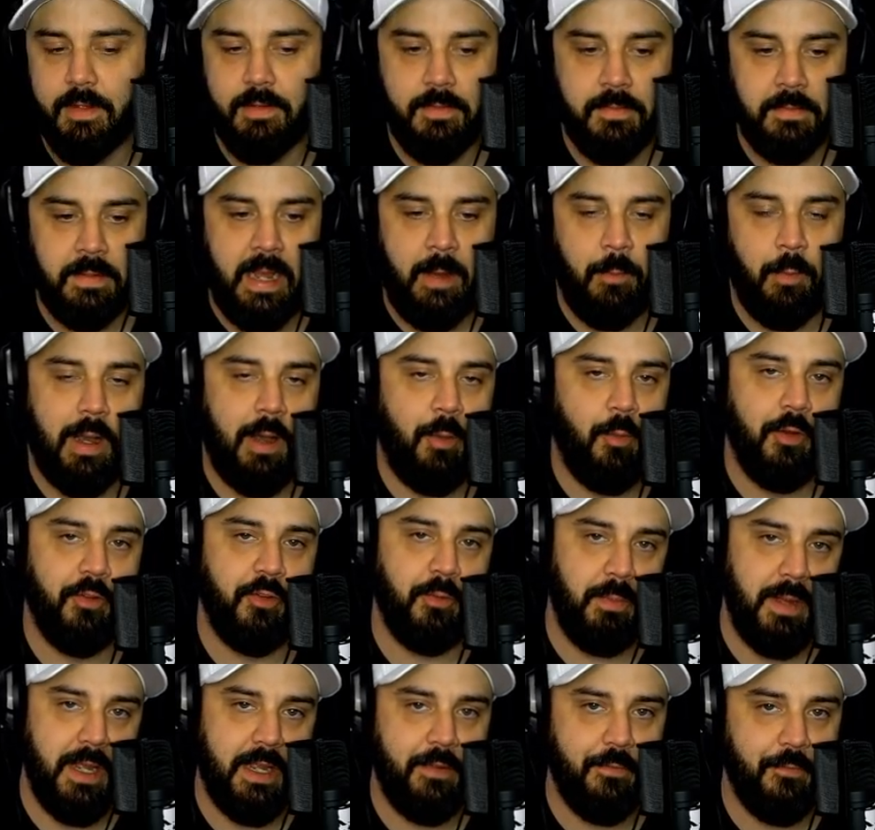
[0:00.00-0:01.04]
that I wasn't
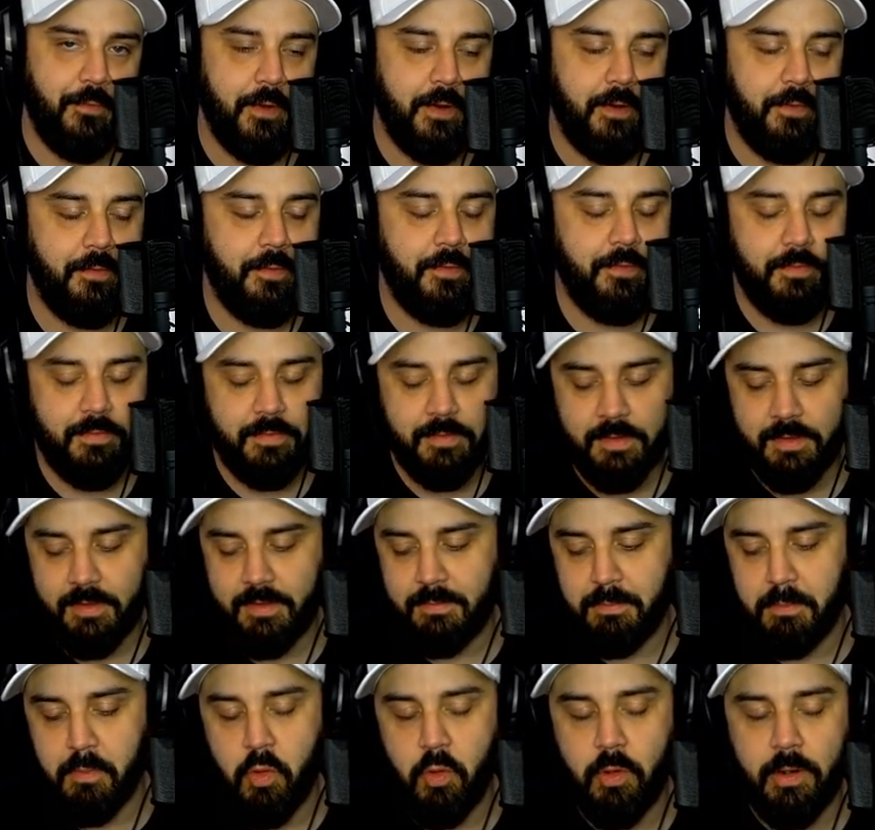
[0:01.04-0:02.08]
making fun of
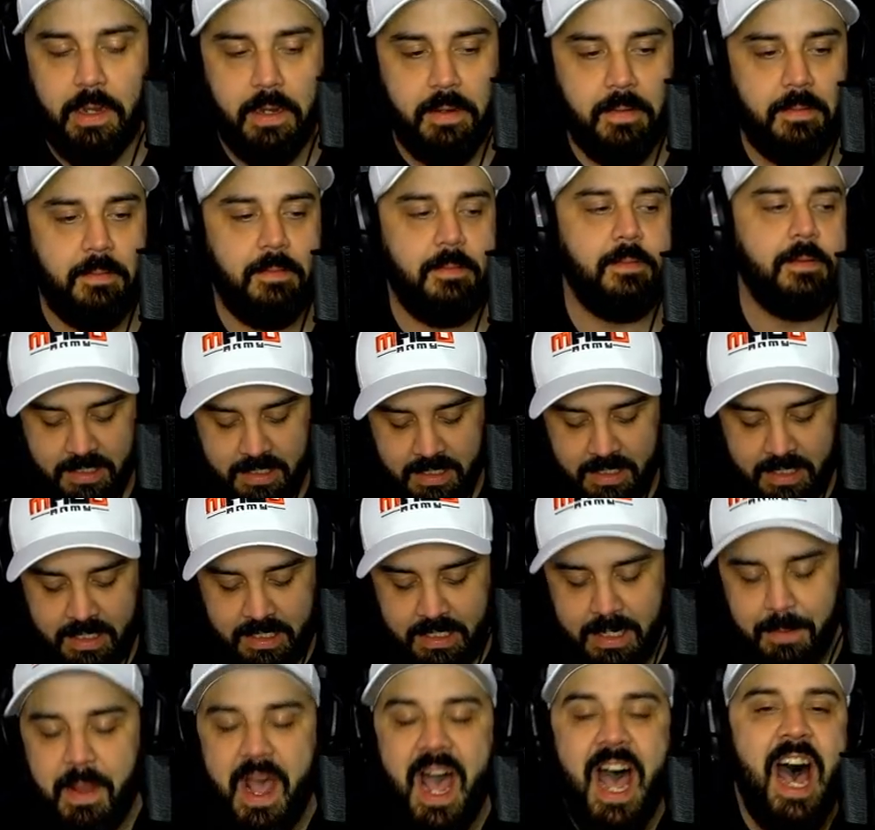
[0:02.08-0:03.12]
Morgan.
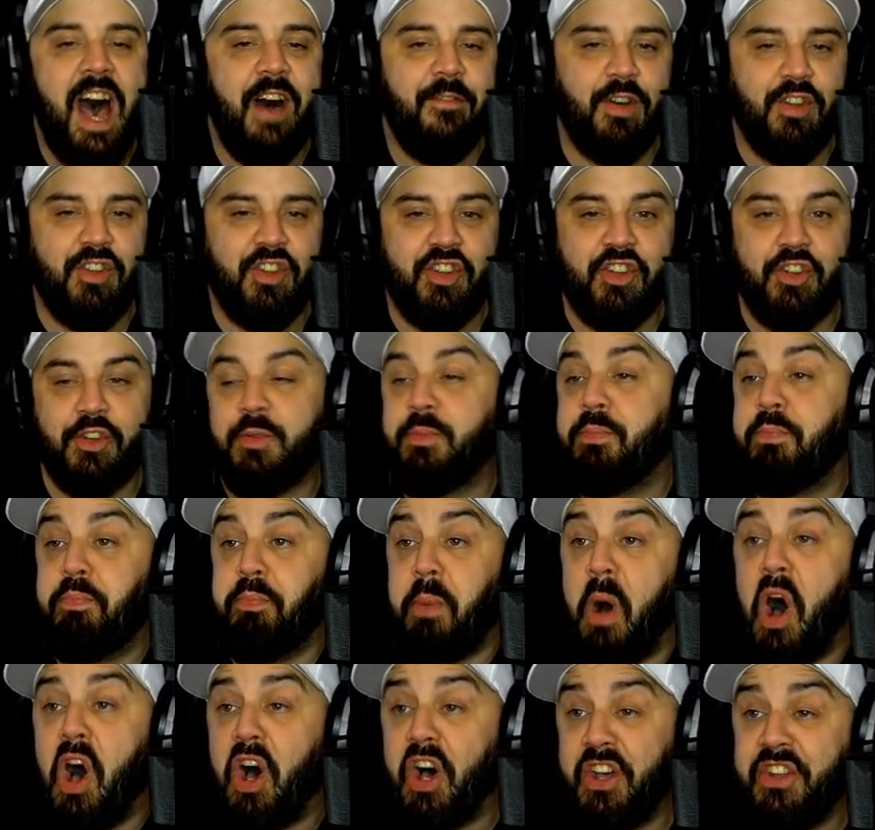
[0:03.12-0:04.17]
me Have a do.
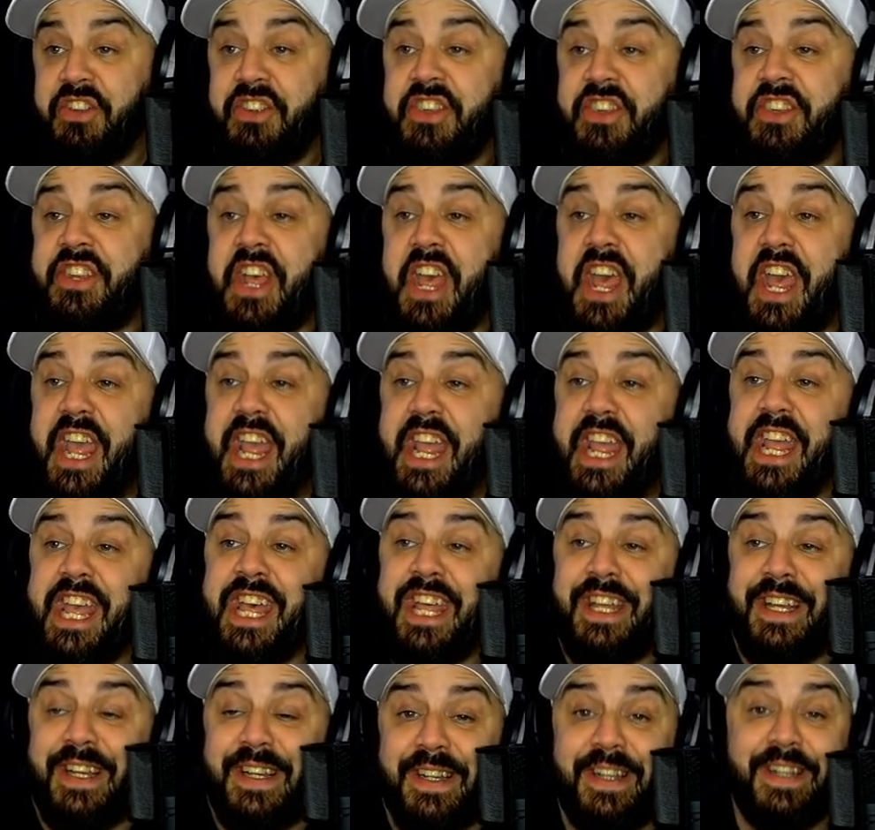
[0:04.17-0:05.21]
spot of tea.
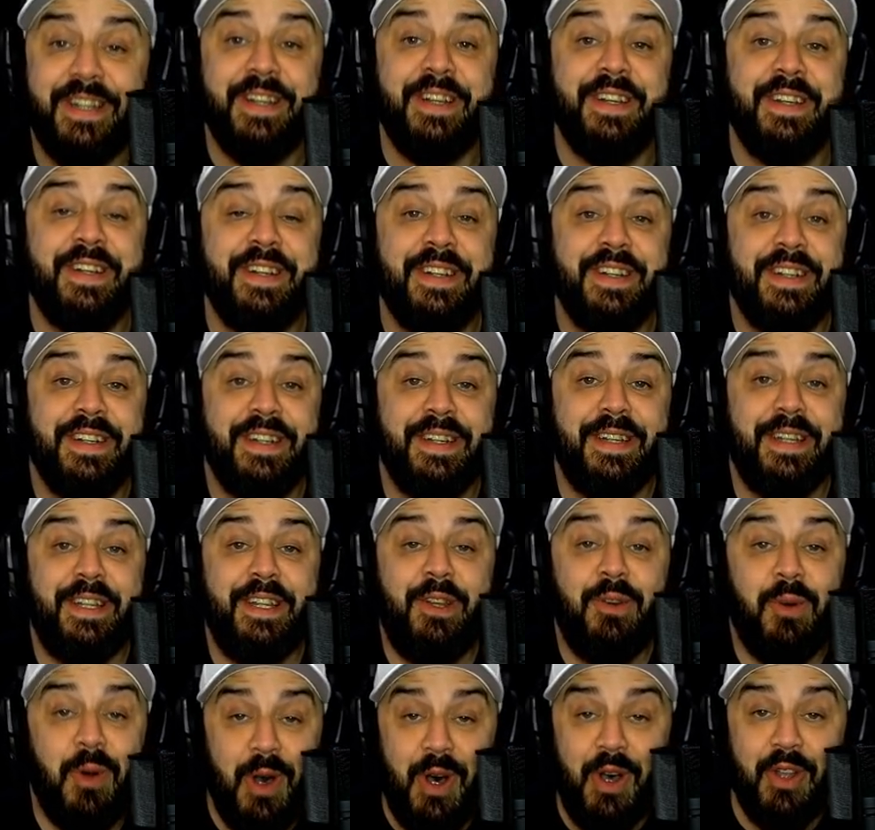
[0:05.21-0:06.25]

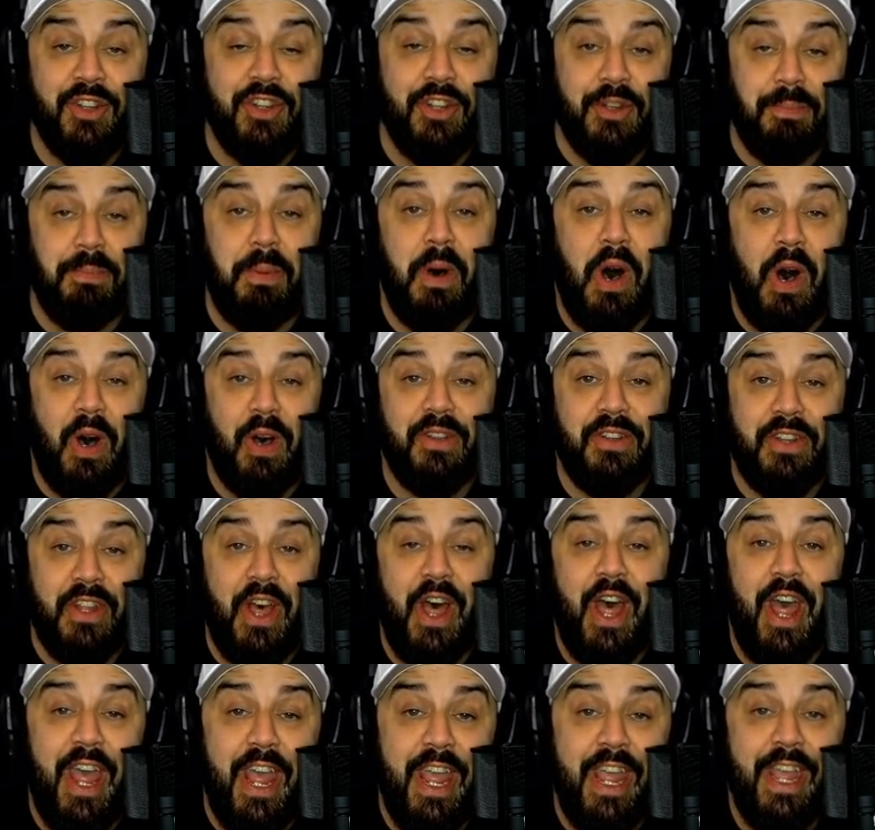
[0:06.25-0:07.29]
You want a spot of
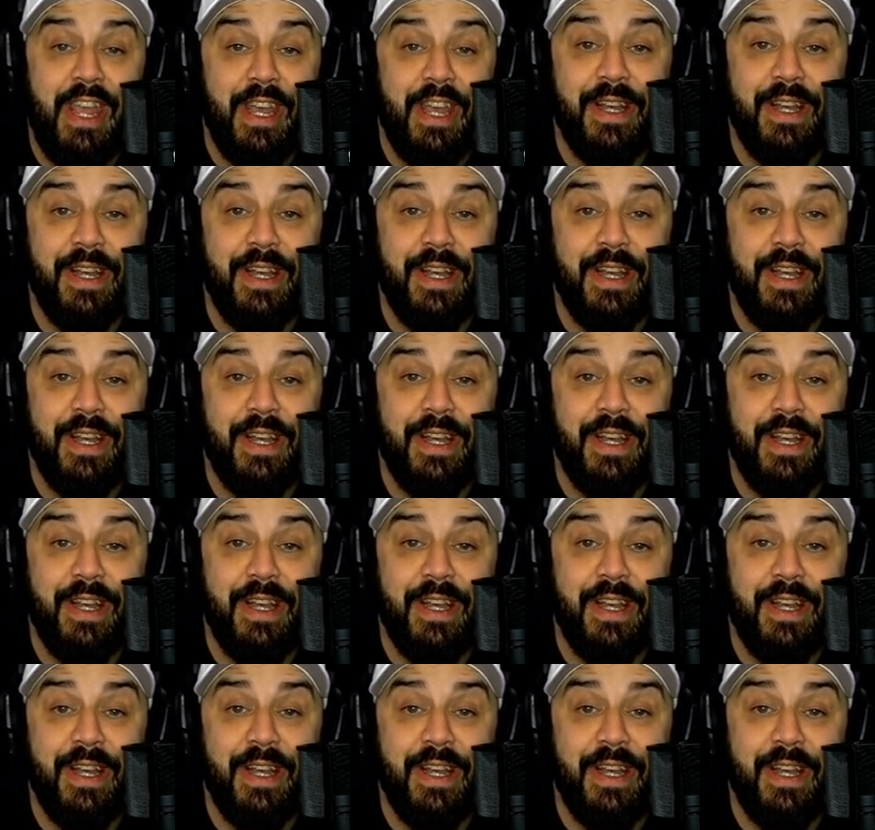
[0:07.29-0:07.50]
tea?